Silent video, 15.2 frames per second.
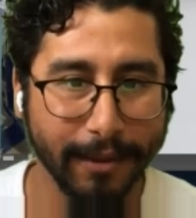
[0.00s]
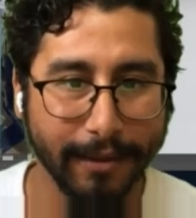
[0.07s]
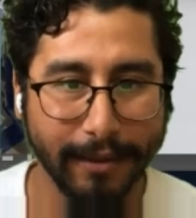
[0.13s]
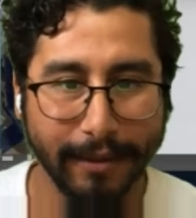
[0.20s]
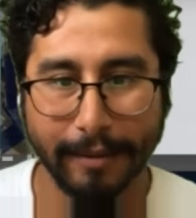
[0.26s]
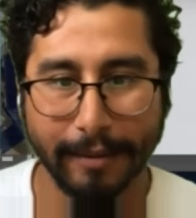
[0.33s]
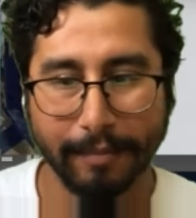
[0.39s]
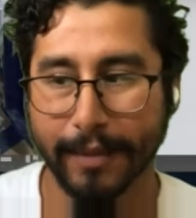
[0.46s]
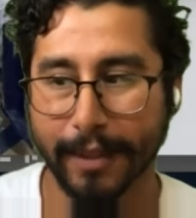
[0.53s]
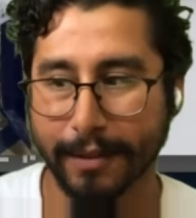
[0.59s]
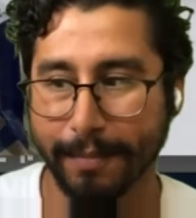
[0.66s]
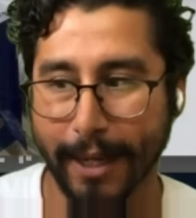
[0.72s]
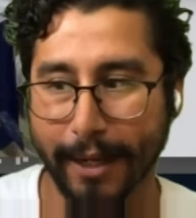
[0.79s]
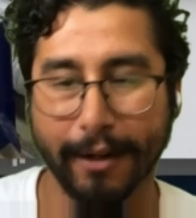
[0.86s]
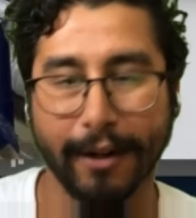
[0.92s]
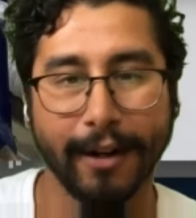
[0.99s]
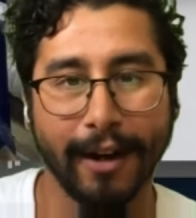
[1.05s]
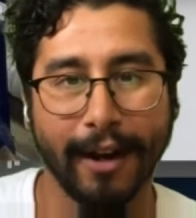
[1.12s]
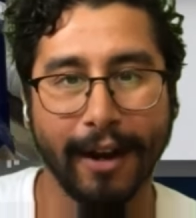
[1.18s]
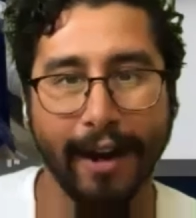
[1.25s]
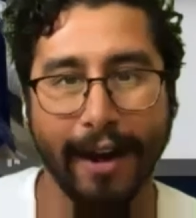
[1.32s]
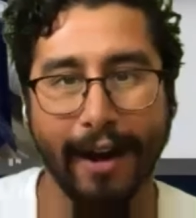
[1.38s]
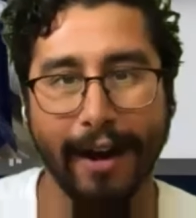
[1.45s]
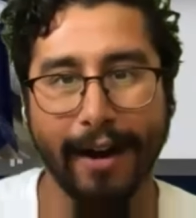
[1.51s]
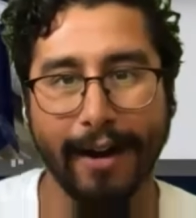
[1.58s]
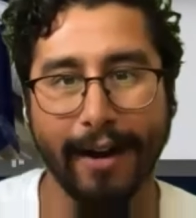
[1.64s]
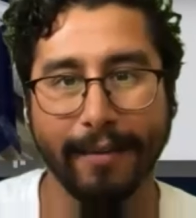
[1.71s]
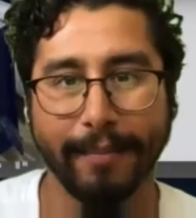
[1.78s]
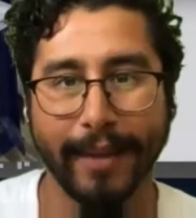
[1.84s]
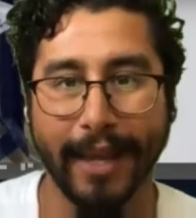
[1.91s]
you know what I mean? I'll just make another one that's
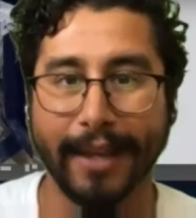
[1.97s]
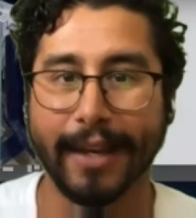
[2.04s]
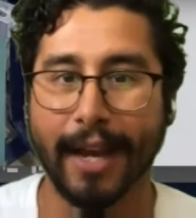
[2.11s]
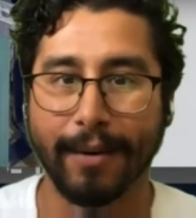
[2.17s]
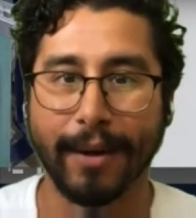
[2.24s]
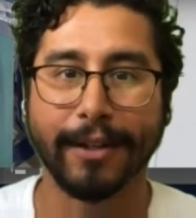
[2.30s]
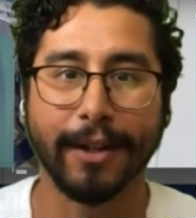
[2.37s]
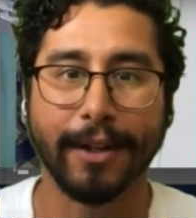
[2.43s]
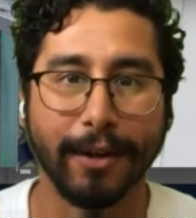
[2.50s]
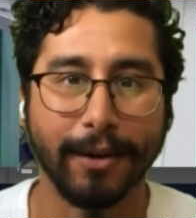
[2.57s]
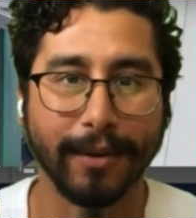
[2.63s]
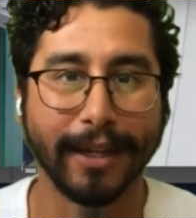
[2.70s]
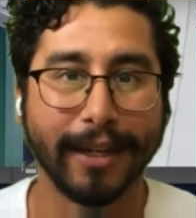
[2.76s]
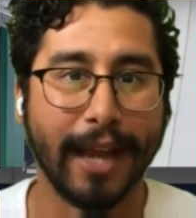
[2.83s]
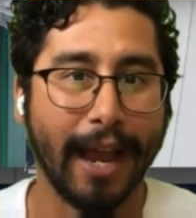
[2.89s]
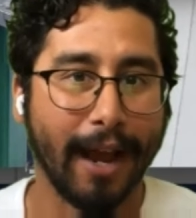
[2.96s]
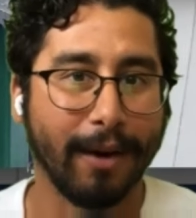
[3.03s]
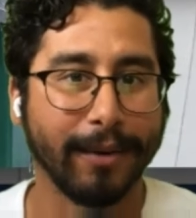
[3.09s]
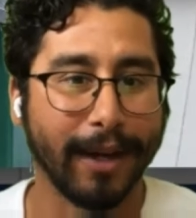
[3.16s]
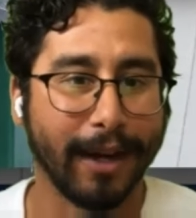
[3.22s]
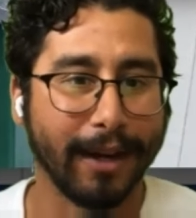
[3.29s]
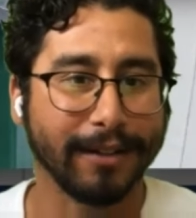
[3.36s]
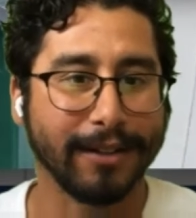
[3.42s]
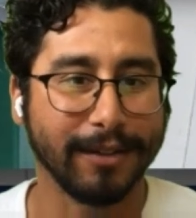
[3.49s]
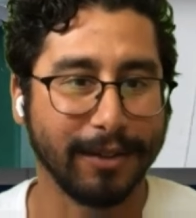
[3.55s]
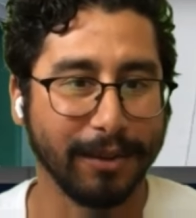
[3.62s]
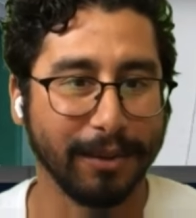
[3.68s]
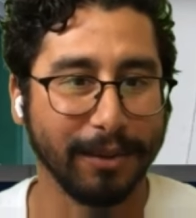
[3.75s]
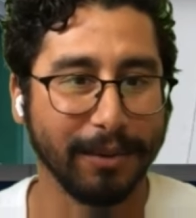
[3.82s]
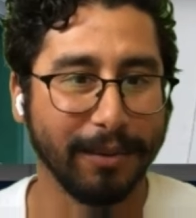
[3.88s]
better. And now I know like
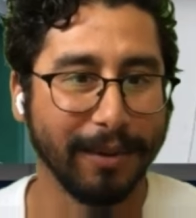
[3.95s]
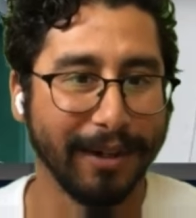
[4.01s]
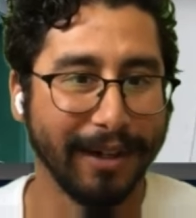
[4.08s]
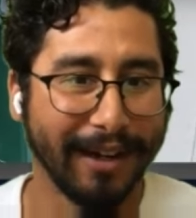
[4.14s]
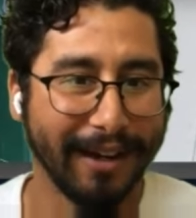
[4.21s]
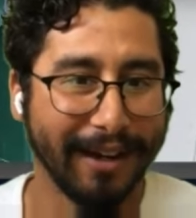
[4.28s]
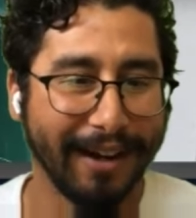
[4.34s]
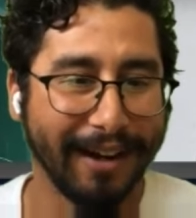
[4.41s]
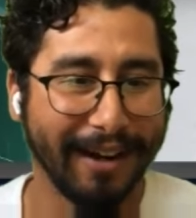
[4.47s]
how to